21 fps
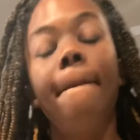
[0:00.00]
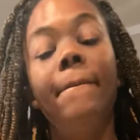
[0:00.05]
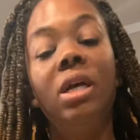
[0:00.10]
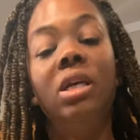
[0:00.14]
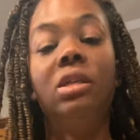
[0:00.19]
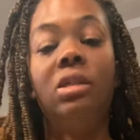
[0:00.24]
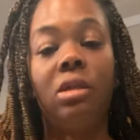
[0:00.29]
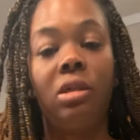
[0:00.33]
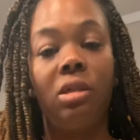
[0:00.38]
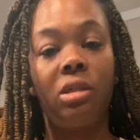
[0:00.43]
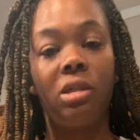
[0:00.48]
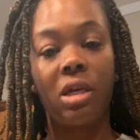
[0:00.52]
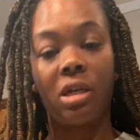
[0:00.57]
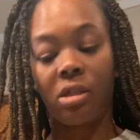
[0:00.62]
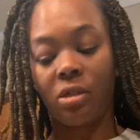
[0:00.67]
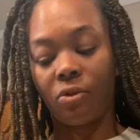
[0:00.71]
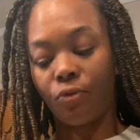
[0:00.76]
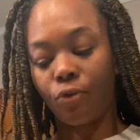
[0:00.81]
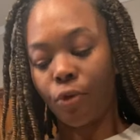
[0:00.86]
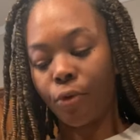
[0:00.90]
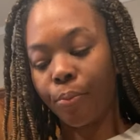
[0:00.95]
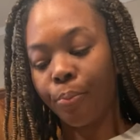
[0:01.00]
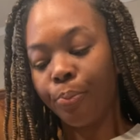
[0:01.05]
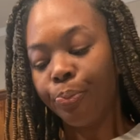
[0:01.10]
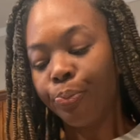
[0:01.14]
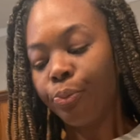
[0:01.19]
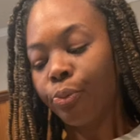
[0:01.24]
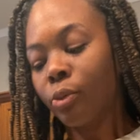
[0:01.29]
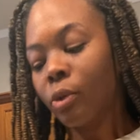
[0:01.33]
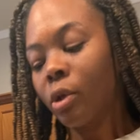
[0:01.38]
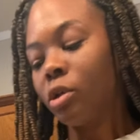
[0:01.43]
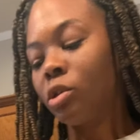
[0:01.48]
be successful.
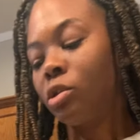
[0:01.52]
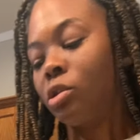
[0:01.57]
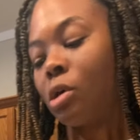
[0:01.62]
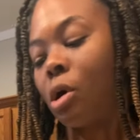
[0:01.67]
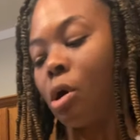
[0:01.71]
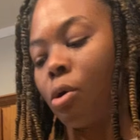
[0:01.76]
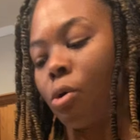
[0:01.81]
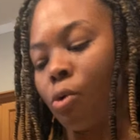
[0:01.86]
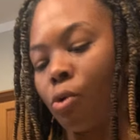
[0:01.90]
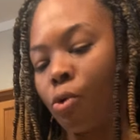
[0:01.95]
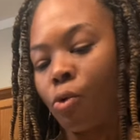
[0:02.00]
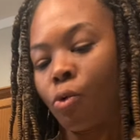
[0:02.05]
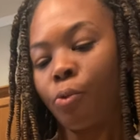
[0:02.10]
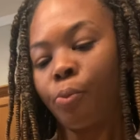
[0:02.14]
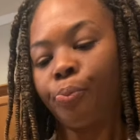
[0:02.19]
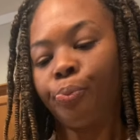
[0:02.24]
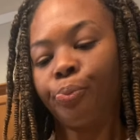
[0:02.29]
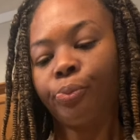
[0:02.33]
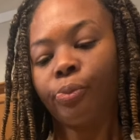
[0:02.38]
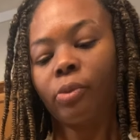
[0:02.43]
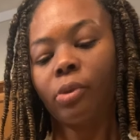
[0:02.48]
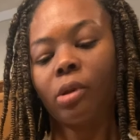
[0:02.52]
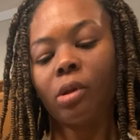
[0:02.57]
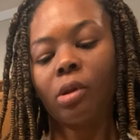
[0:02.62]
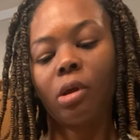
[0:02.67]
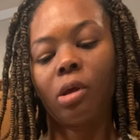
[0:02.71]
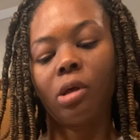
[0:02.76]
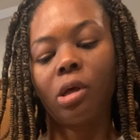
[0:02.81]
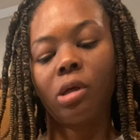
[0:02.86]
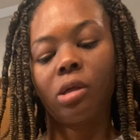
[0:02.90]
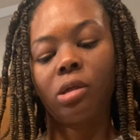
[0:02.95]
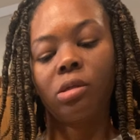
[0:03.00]
So,
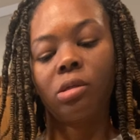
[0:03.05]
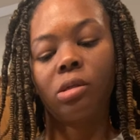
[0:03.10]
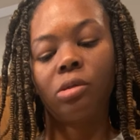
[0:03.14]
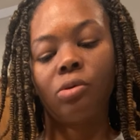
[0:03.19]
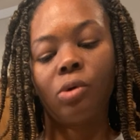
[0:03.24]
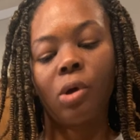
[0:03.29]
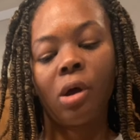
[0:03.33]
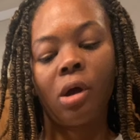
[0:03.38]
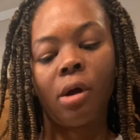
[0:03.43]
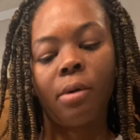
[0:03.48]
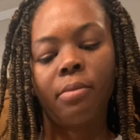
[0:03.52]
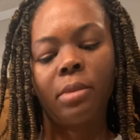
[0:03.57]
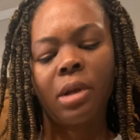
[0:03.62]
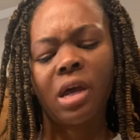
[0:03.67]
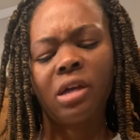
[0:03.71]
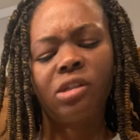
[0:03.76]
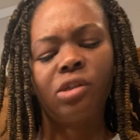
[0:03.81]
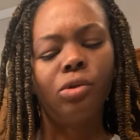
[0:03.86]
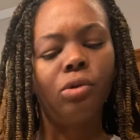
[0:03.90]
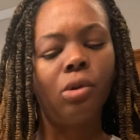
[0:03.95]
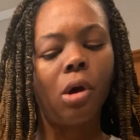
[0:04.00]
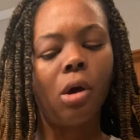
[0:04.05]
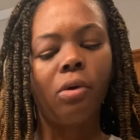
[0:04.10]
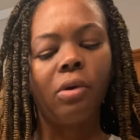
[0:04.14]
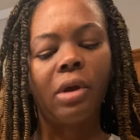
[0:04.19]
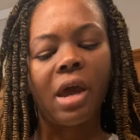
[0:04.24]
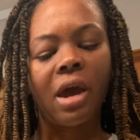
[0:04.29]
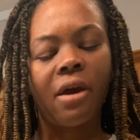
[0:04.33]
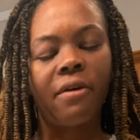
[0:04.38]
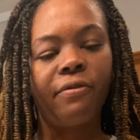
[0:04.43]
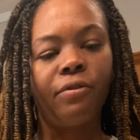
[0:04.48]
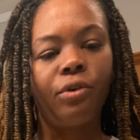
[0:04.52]
um, not too long
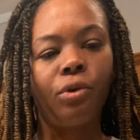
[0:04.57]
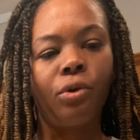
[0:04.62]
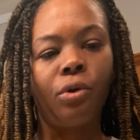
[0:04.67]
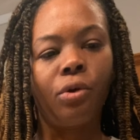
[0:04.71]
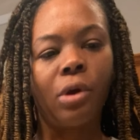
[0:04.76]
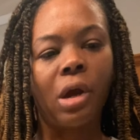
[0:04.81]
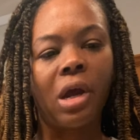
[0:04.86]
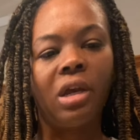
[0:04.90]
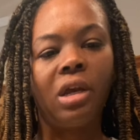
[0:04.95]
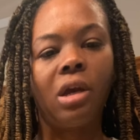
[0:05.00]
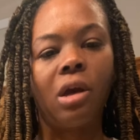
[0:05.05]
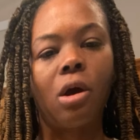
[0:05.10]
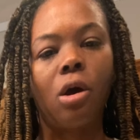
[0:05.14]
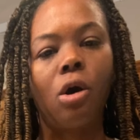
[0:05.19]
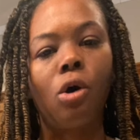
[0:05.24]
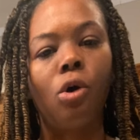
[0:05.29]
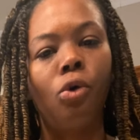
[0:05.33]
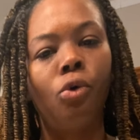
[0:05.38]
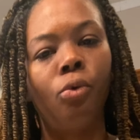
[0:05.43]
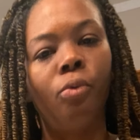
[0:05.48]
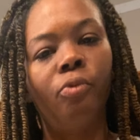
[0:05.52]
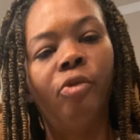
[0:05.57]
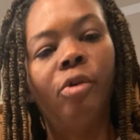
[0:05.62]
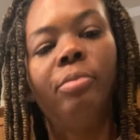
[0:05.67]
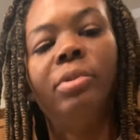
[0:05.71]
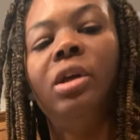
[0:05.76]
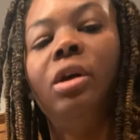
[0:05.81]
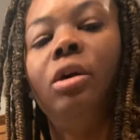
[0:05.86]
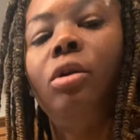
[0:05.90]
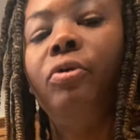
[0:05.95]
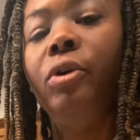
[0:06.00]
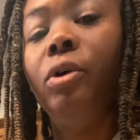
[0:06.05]
after I get home from
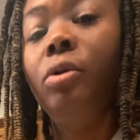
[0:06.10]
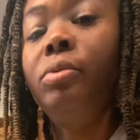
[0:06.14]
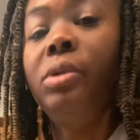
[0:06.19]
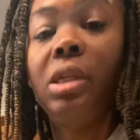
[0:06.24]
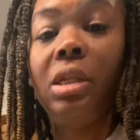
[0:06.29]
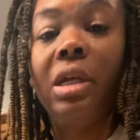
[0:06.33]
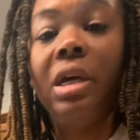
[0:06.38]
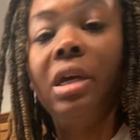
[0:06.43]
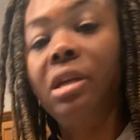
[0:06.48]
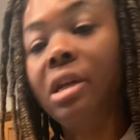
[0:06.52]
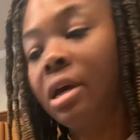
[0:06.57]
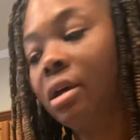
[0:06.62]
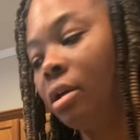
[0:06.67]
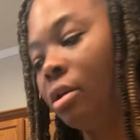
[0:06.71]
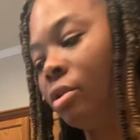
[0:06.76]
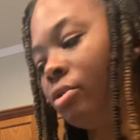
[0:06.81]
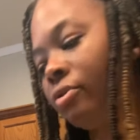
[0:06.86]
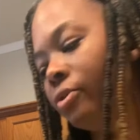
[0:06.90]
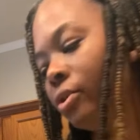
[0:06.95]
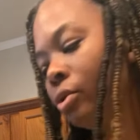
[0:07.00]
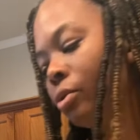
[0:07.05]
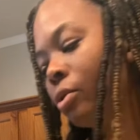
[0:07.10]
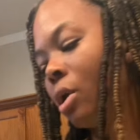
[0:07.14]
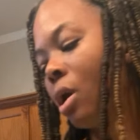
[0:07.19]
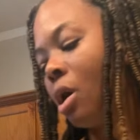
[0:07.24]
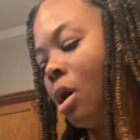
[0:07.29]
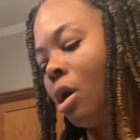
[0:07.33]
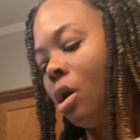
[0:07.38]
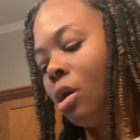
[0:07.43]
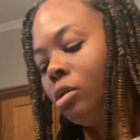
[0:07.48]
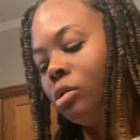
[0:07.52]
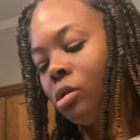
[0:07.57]
the interview, it was a late night interview.
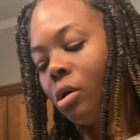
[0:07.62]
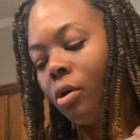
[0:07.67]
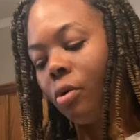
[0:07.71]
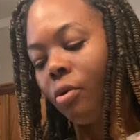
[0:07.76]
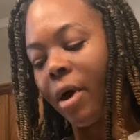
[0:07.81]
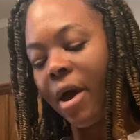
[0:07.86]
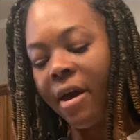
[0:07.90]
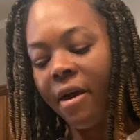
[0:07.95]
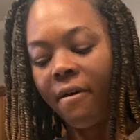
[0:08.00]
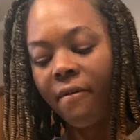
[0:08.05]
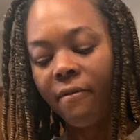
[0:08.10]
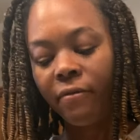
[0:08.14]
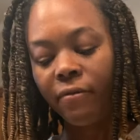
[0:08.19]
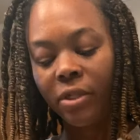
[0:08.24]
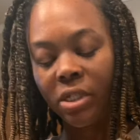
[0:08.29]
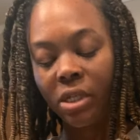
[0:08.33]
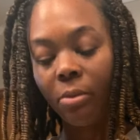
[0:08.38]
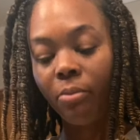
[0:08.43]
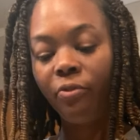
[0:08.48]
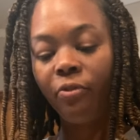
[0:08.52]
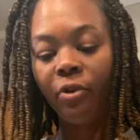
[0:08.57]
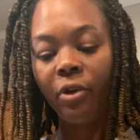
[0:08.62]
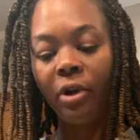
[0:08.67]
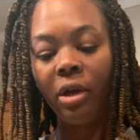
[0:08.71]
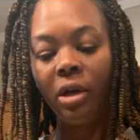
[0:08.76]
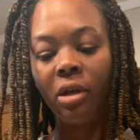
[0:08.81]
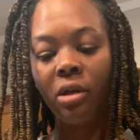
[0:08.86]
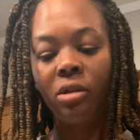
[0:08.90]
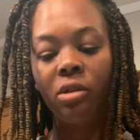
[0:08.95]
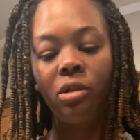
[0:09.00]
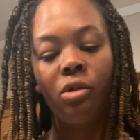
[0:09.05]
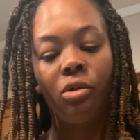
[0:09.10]
So I have some
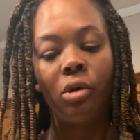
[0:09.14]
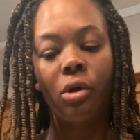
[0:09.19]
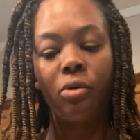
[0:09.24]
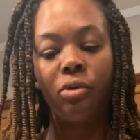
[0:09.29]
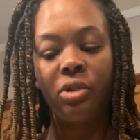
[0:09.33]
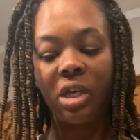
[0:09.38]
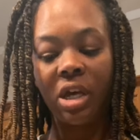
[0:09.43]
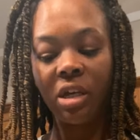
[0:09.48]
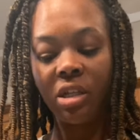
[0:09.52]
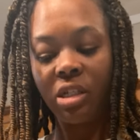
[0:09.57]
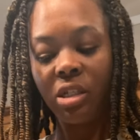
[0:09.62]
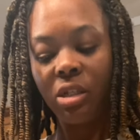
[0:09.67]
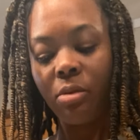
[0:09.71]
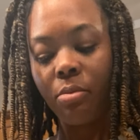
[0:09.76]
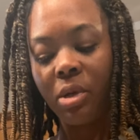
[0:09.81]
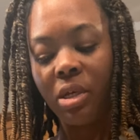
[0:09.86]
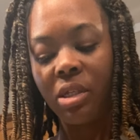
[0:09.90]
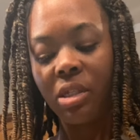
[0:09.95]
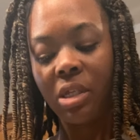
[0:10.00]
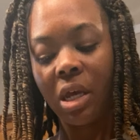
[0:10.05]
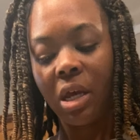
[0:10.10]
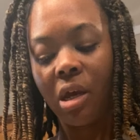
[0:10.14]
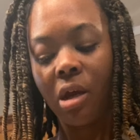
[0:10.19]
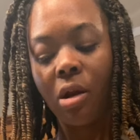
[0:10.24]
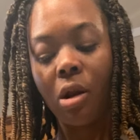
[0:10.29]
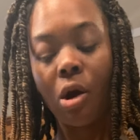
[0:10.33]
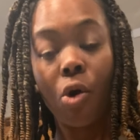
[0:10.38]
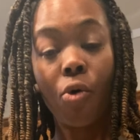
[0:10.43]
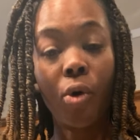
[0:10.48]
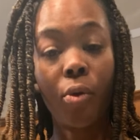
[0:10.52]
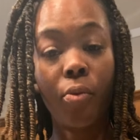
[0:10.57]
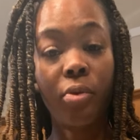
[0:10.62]
friends, you know, texting me saying,
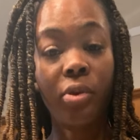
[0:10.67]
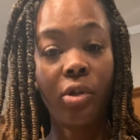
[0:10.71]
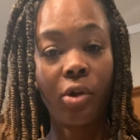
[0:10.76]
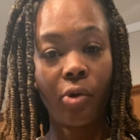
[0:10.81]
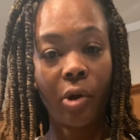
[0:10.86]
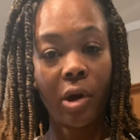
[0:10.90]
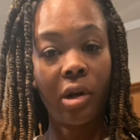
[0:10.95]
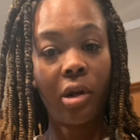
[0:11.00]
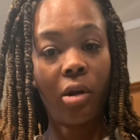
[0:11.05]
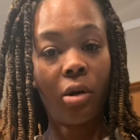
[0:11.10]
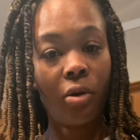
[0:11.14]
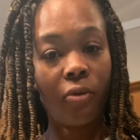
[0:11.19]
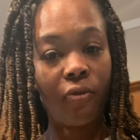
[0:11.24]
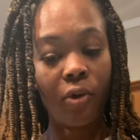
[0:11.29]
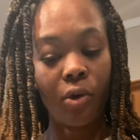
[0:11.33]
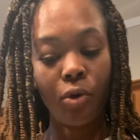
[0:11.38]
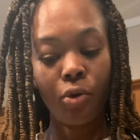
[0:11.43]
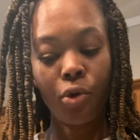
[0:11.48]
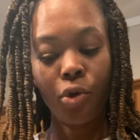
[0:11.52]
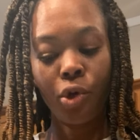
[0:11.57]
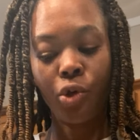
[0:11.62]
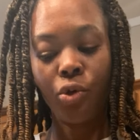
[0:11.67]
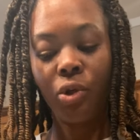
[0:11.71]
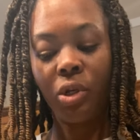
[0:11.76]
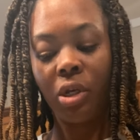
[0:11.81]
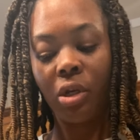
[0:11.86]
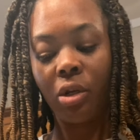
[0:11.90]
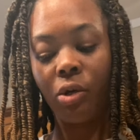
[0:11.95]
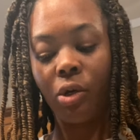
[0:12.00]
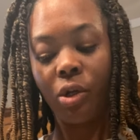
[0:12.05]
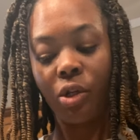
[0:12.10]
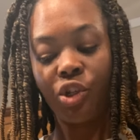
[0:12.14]
"Oh, it was a great interview. You
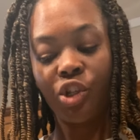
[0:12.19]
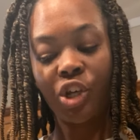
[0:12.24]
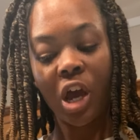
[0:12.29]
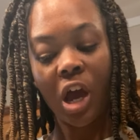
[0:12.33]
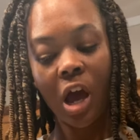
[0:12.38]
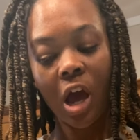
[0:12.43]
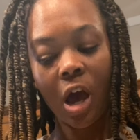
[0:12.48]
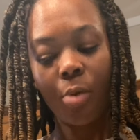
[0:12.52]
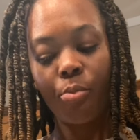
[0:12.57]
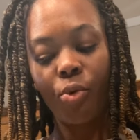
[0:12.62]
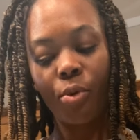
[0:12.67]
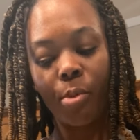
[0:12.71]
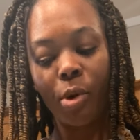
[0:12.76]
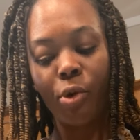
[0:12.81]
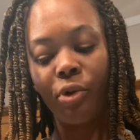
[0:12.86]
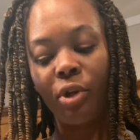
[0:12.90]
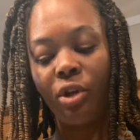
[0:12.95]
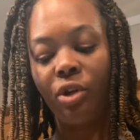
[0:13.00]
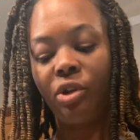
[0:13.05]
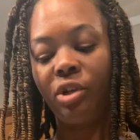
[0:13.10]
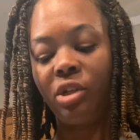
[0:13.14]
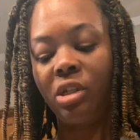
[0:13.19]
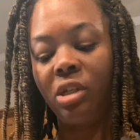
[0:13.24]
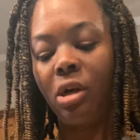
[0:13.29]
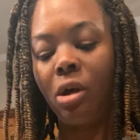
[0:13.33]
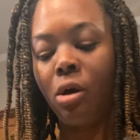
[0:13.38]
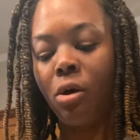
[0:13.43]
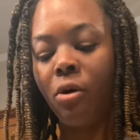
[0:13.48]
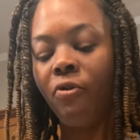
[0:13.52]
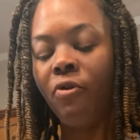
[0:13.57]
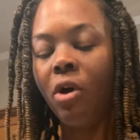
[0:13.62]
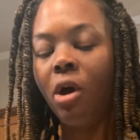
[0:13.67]
did a good job promoting
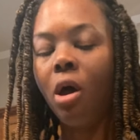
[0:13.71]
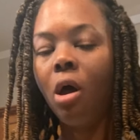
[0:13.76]
yourself."